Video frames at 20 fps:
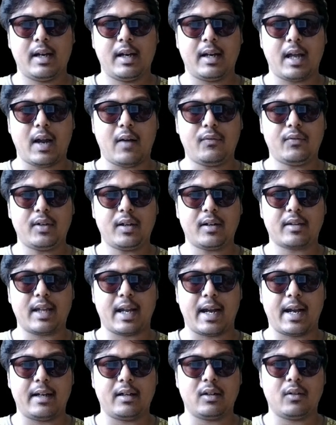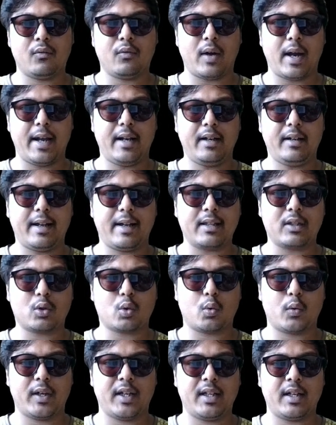and after that white
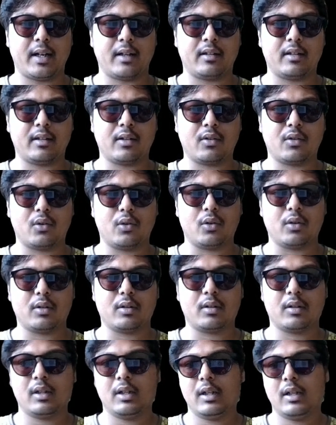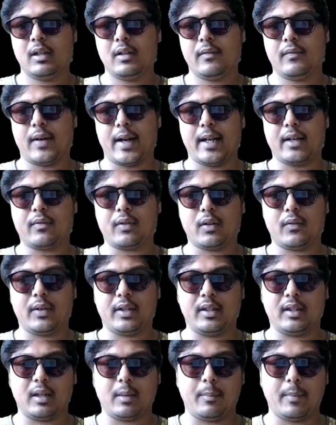has queen and the rook. White will
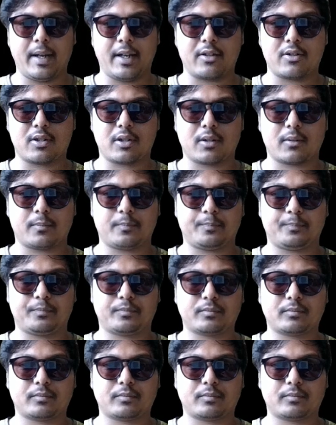win the match.